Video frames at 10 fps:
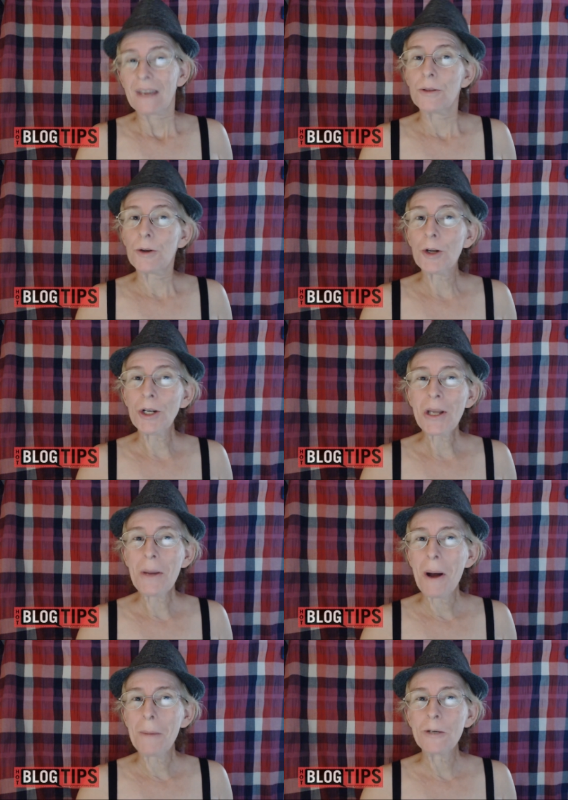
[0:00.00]
they're going to
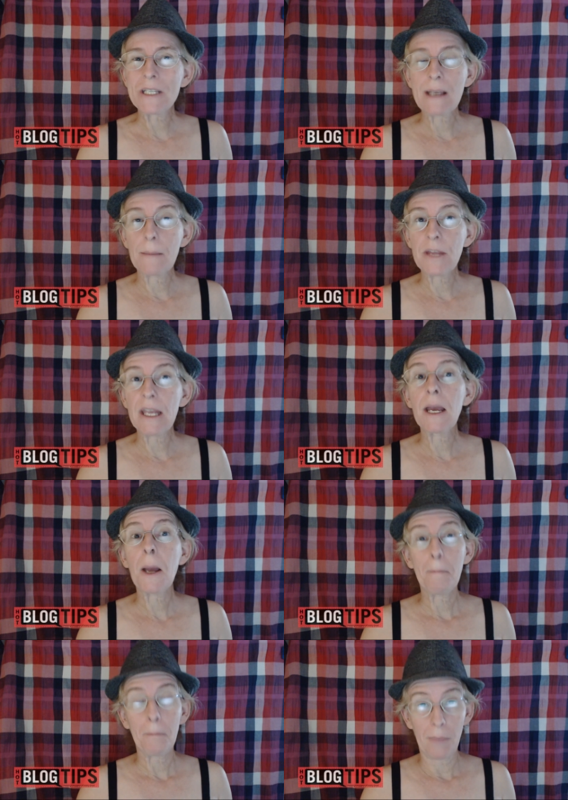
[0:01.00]
come up with something
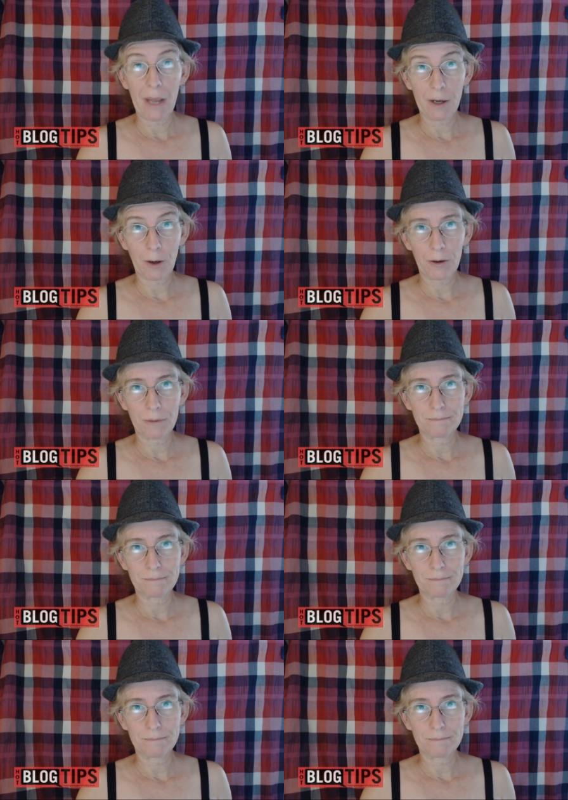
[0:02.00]
better.